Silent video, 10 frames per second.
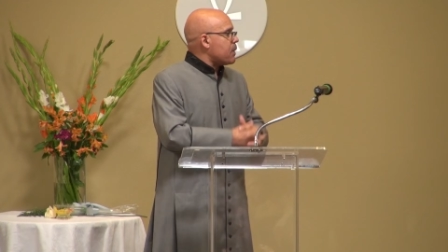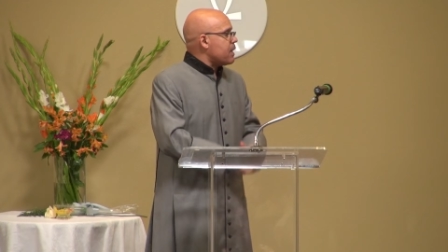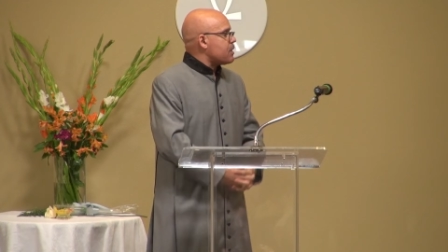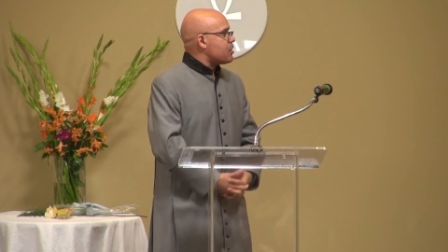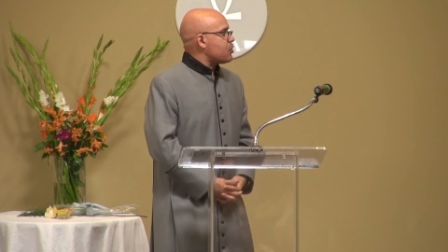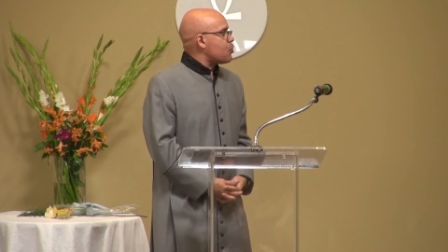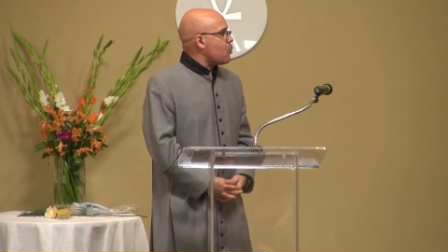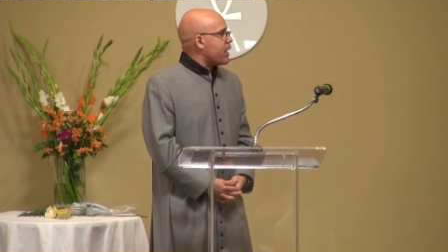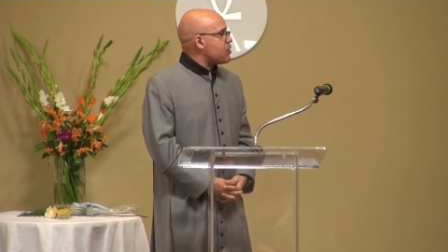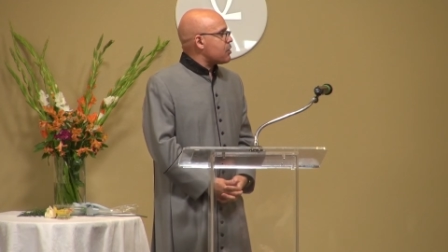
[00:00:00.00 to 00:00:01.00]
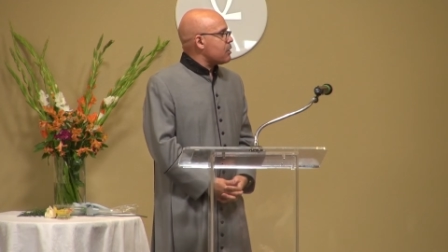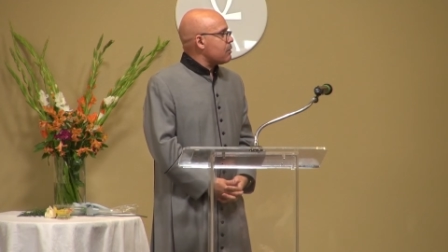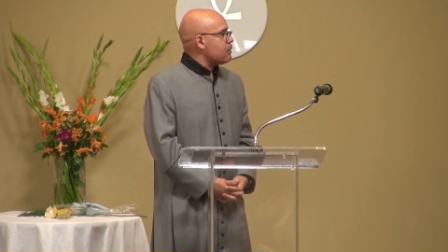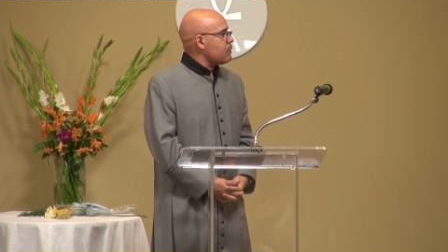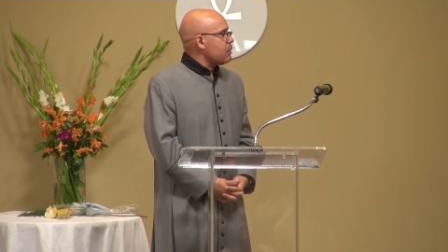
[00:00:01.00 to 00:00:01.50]
in a situation
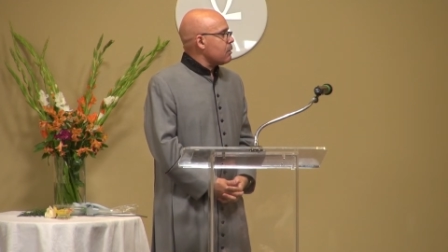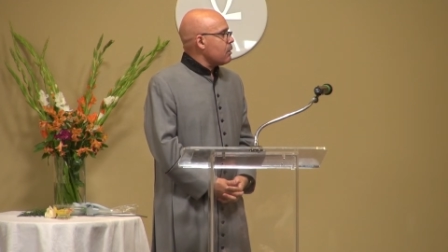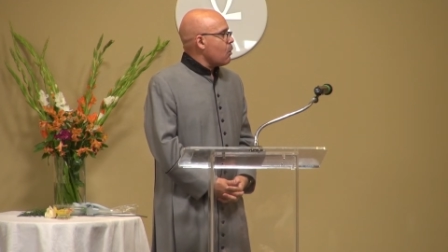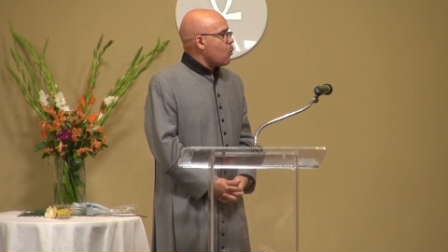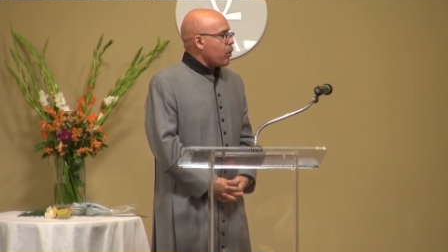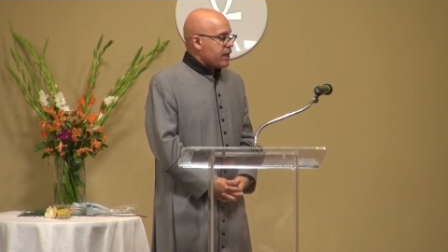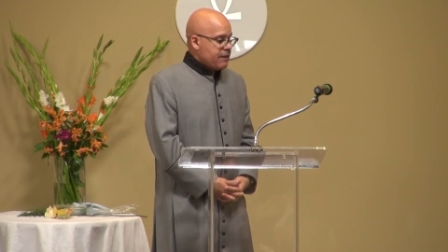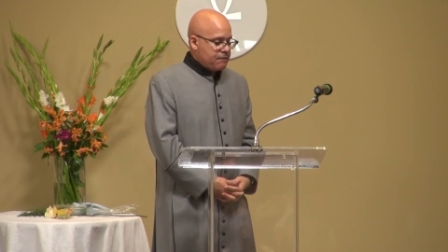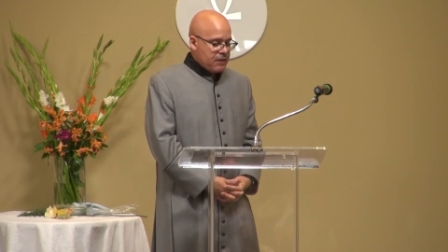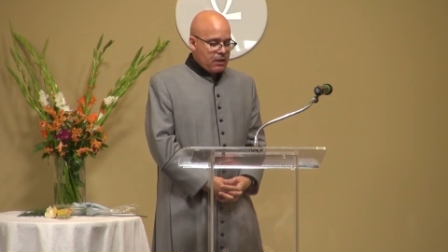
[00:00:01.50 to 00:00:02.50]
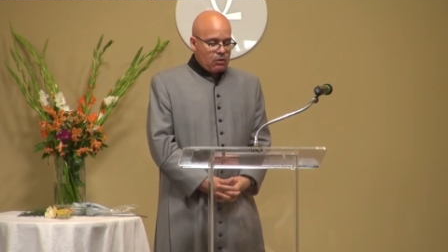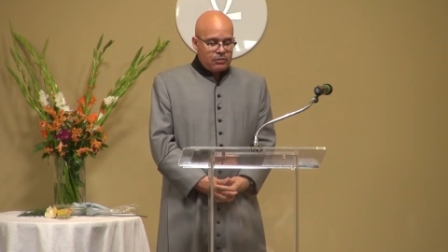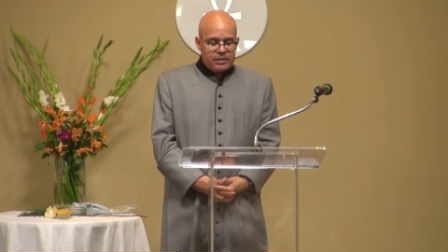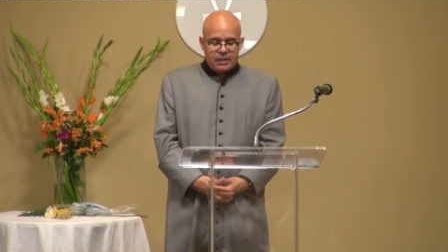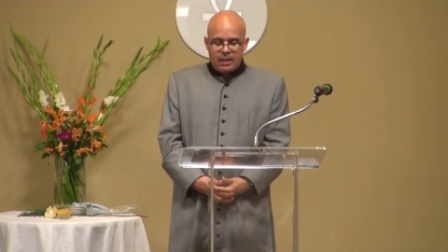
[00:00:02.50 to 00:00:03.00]
where he
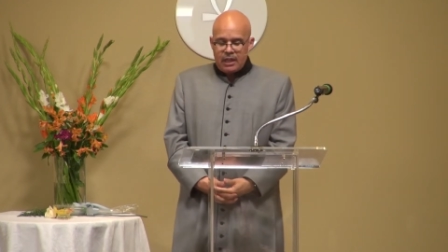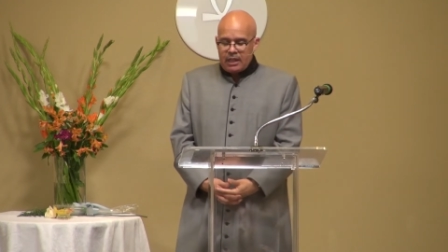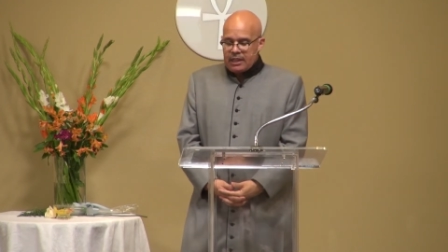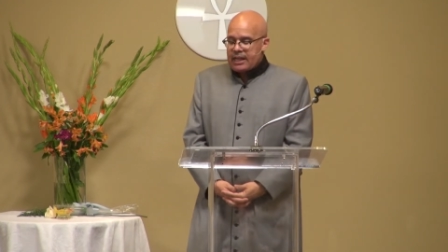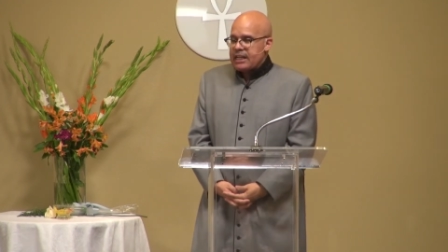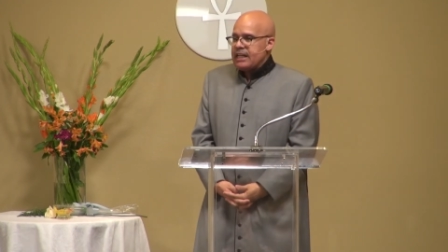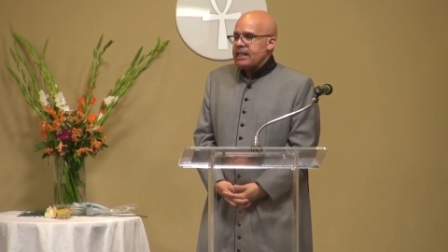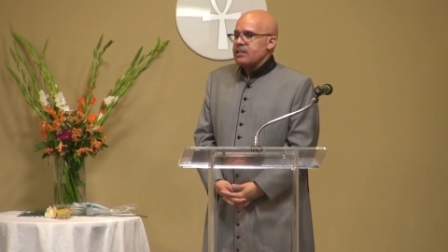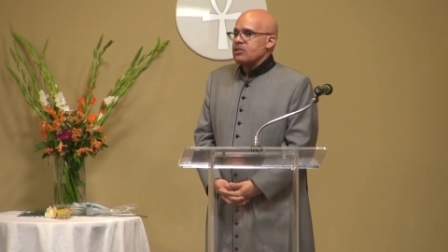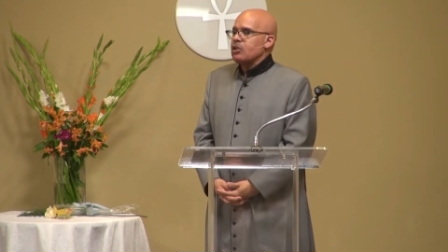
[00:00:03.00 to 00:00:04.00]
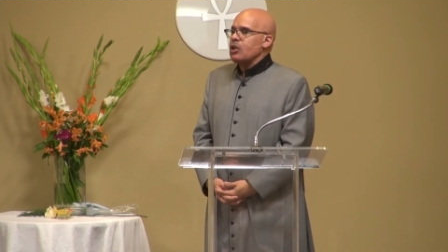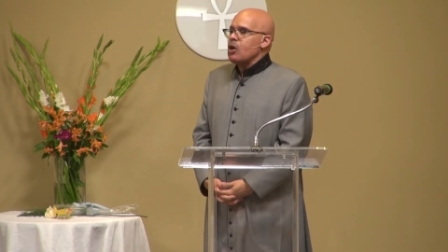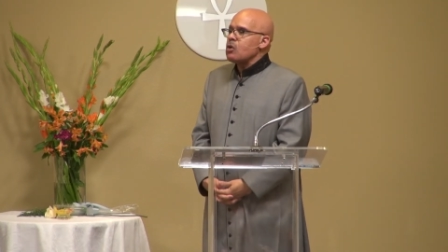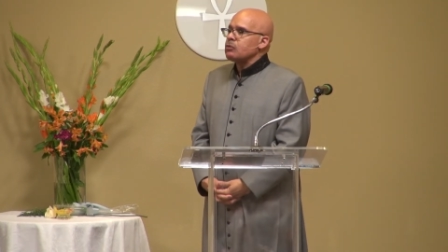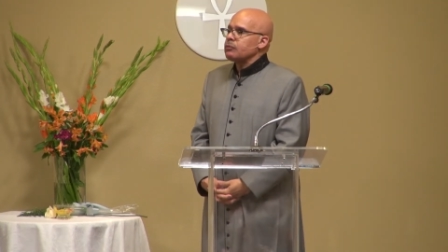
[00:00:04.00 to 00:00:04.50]
feels that he is
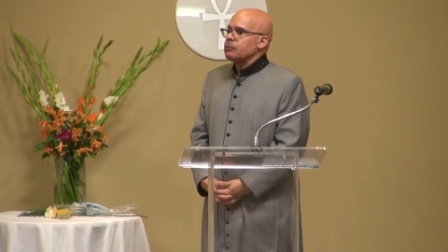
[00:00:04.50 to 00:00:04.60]
alone.